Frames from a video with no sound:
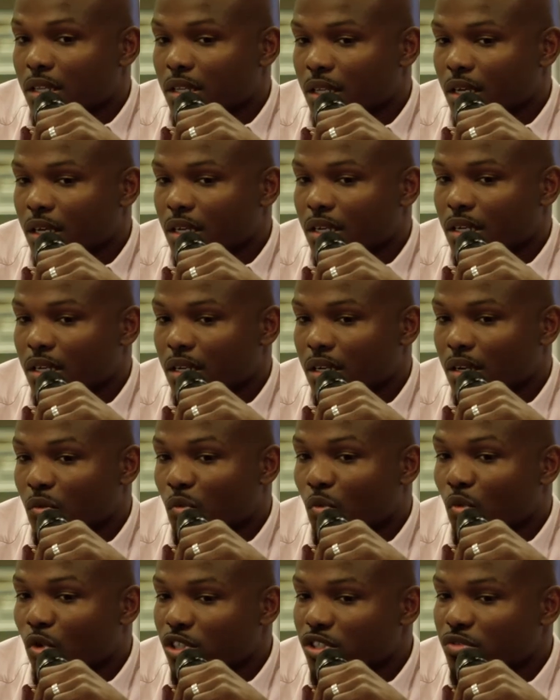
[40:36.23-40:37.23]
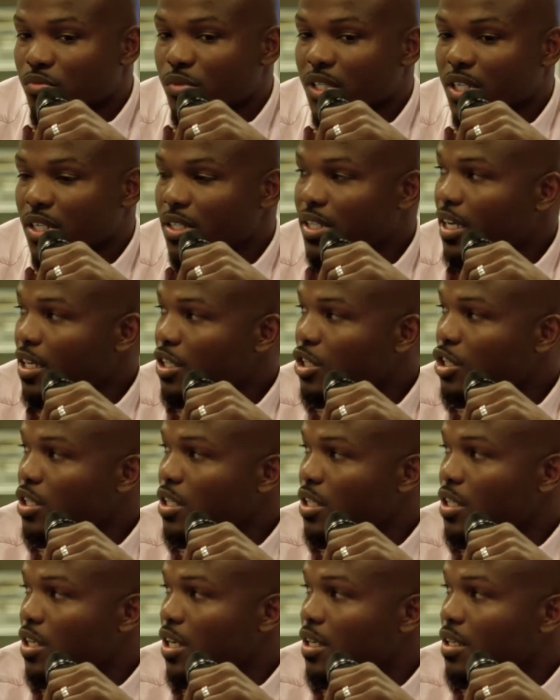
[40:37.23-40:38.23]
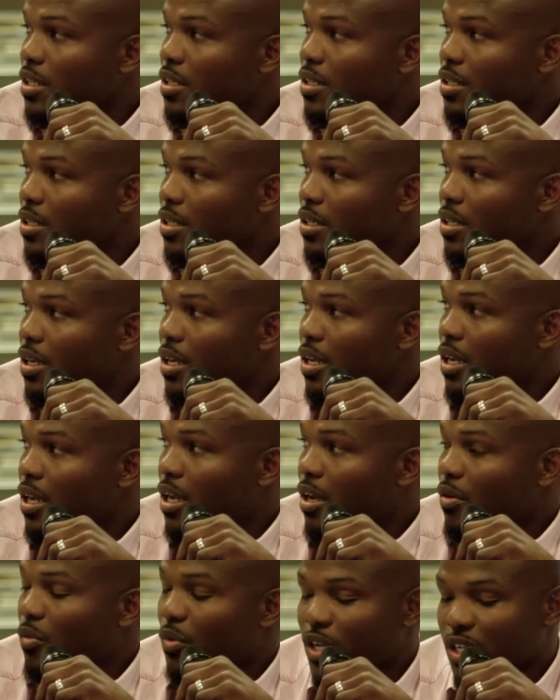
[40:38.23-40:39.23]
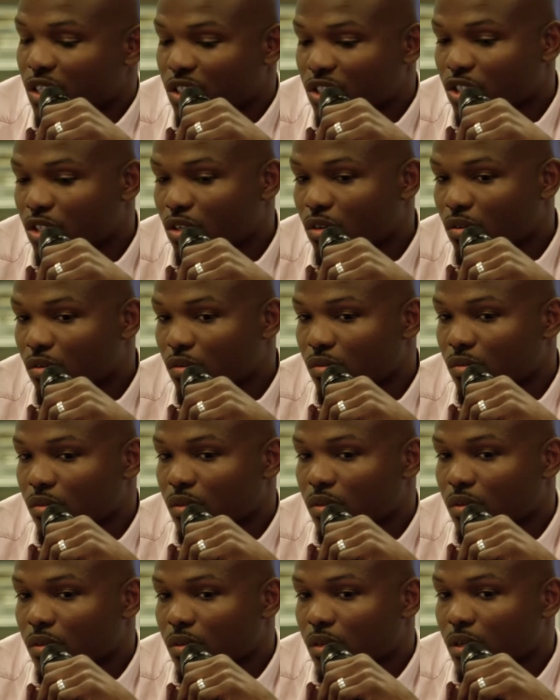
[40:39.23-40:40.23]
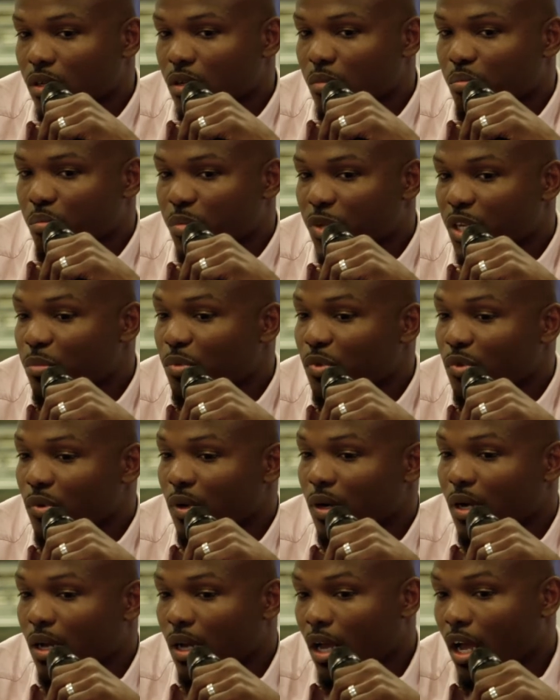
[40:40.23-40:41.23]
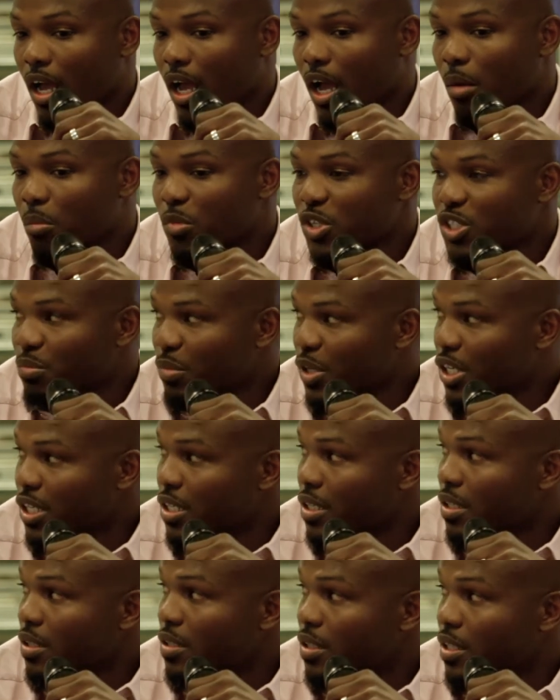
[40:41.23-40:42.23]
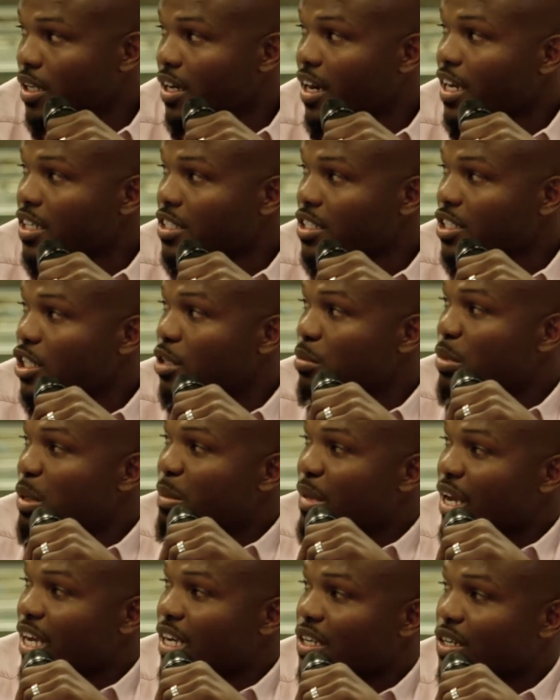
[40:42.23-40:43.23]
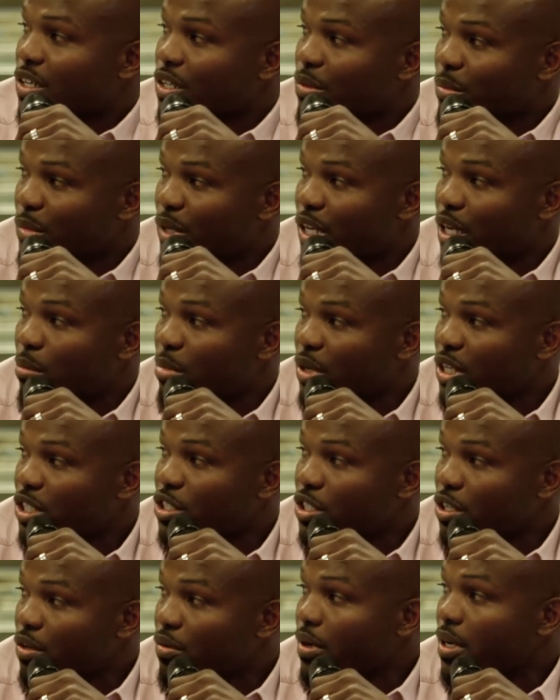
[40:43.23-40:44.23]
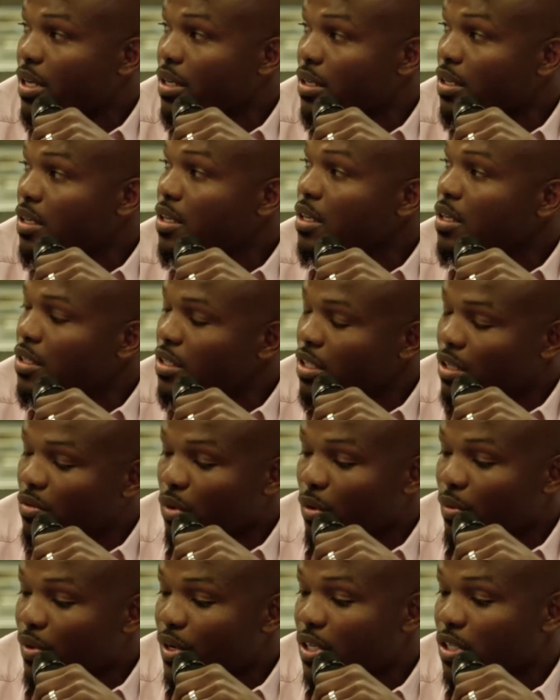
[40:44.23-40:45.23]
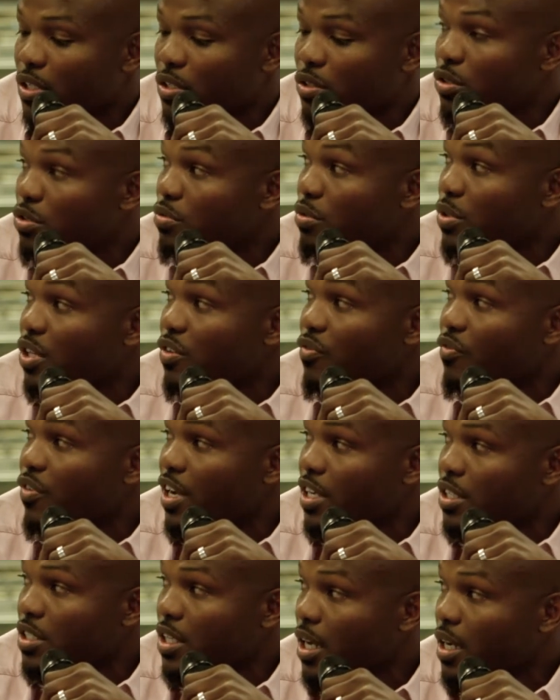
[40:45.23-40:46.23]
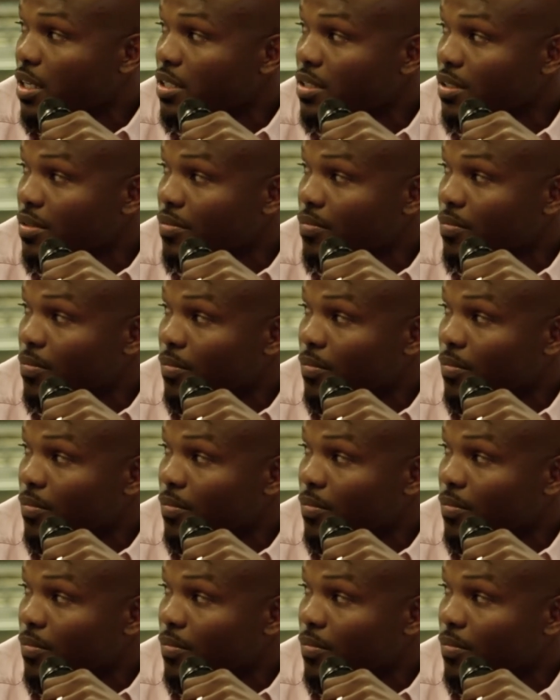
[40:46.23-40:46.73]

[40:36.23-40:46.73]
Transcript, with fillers: Then once we get that cookie cutter and we can show people how much money they're actually gonna be making and being able to generate, then what we're gonna do is we're gonna franchise.